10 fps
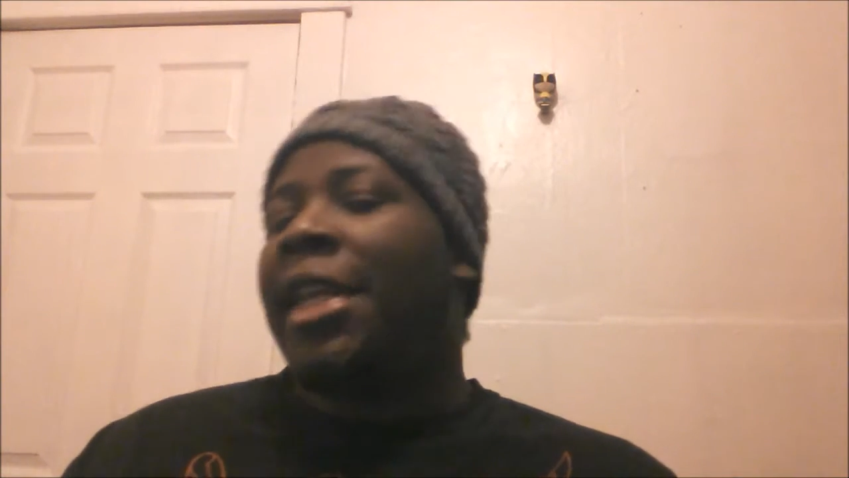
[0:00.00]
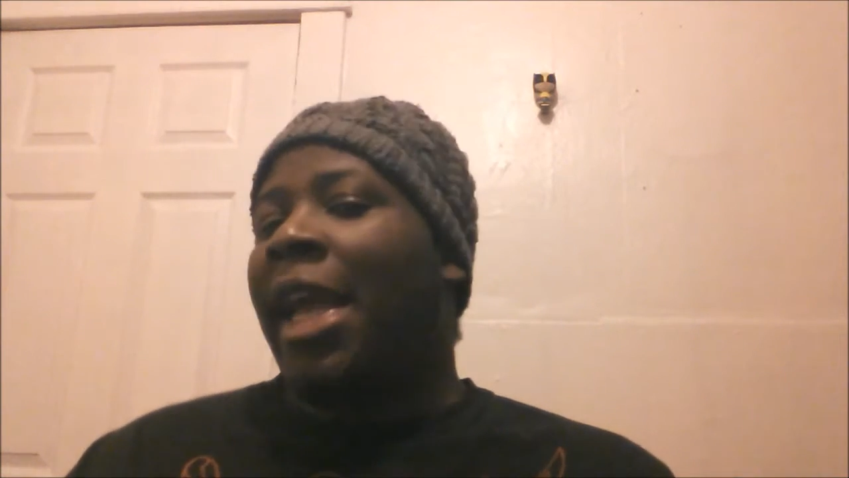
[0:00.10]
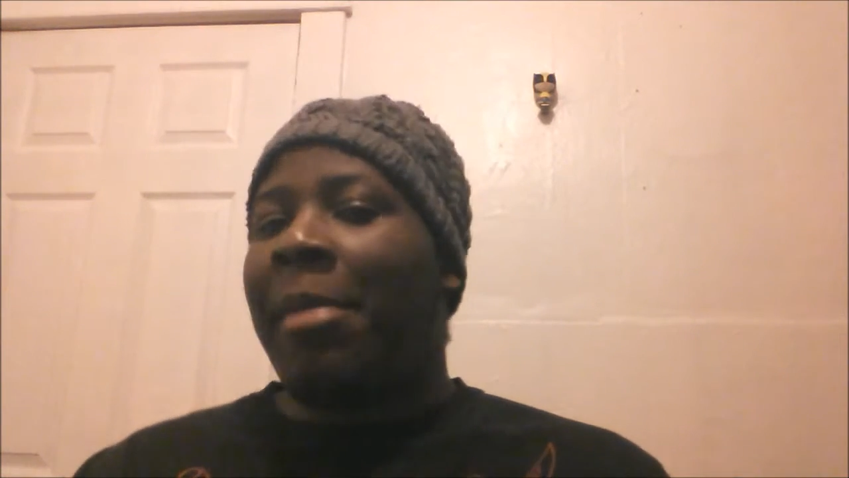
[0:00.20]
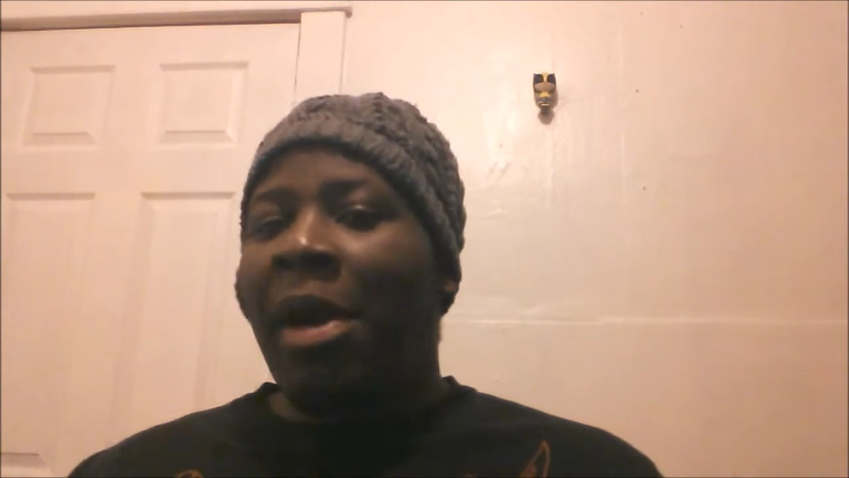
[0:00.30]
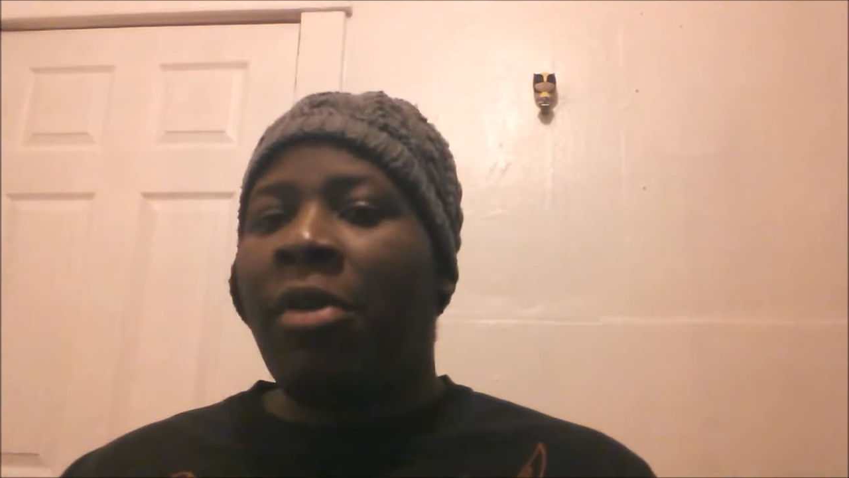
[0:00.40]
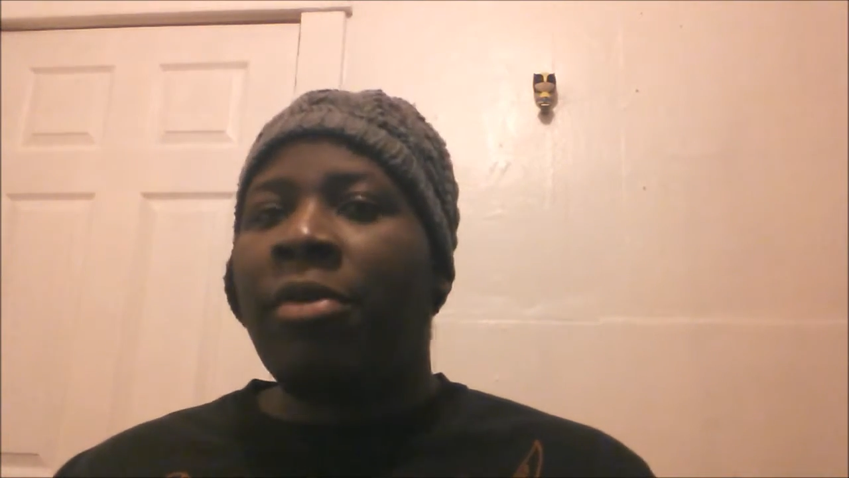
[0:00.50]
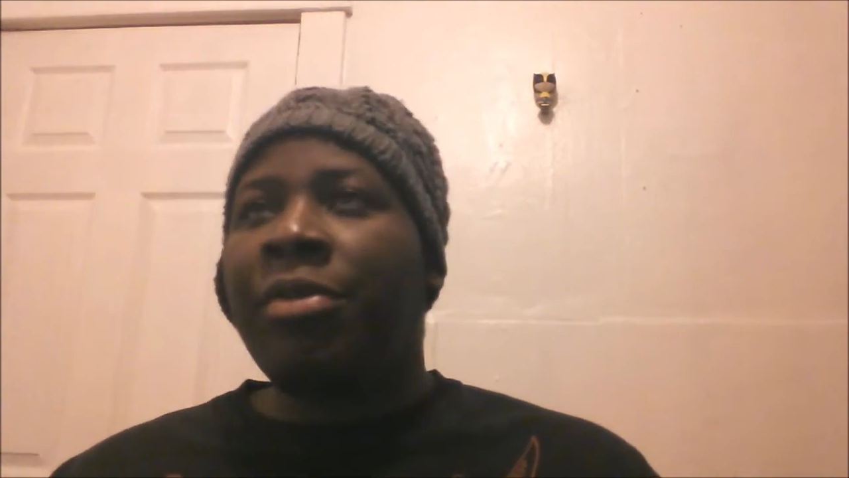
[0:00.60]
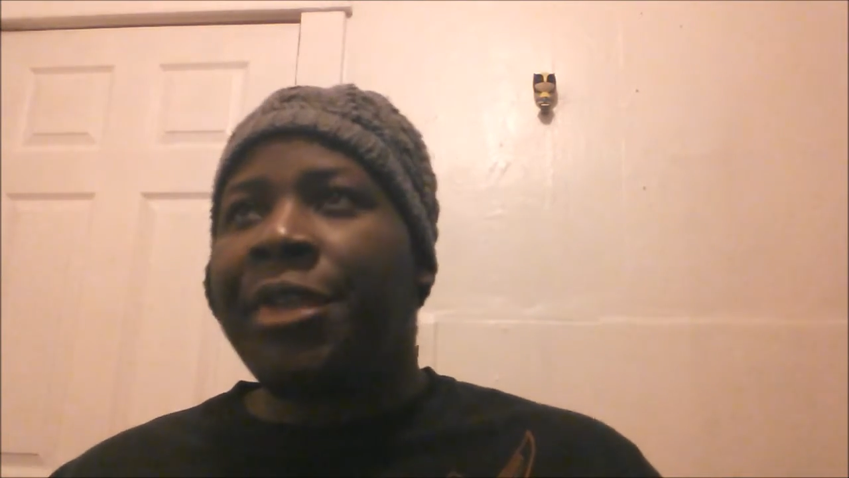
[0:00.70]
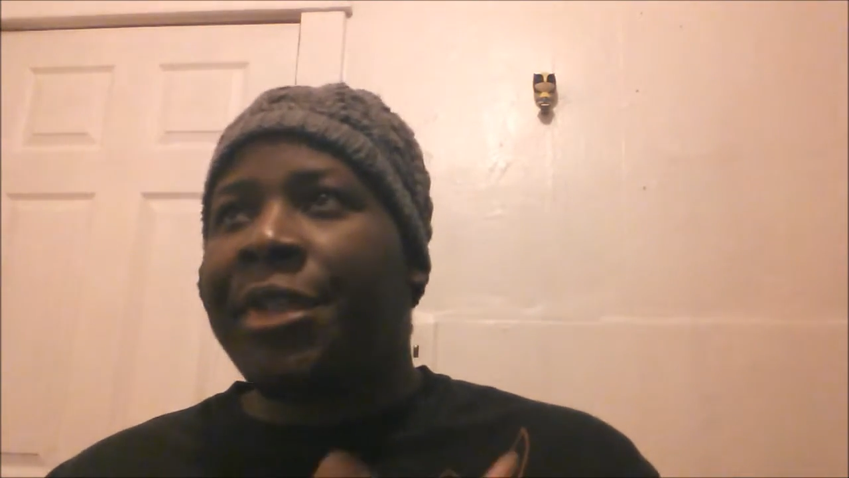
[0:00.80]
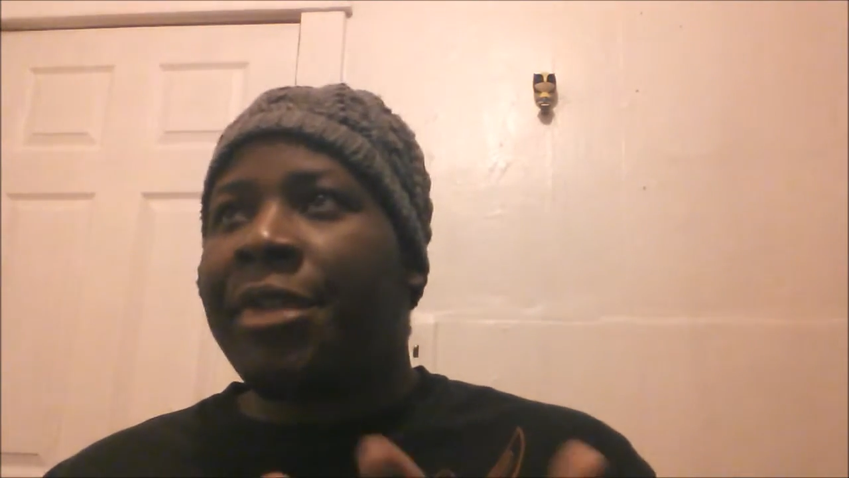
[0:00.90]
came
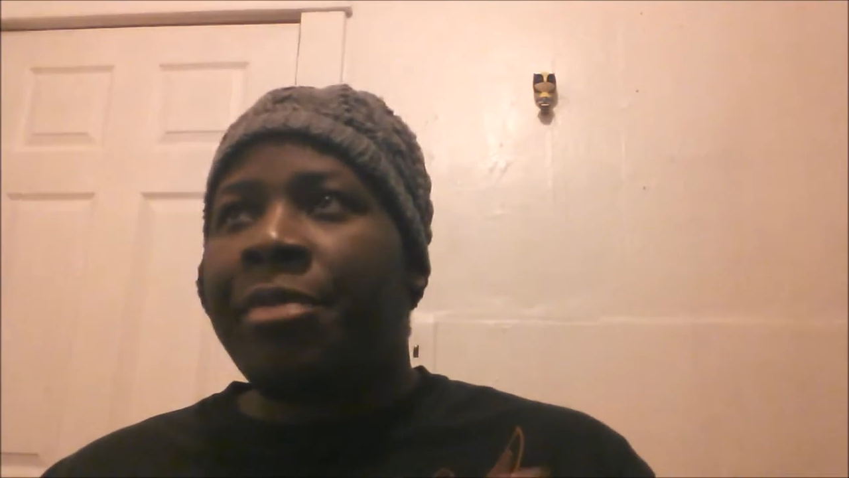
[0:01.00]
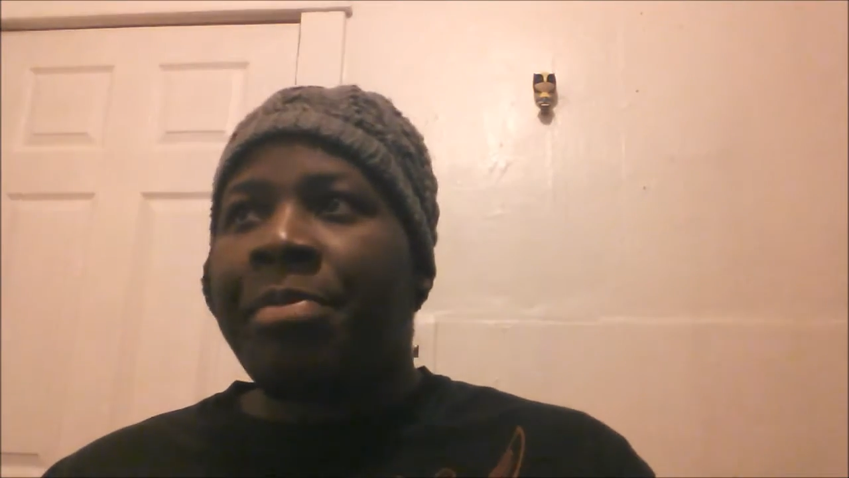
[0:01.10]
out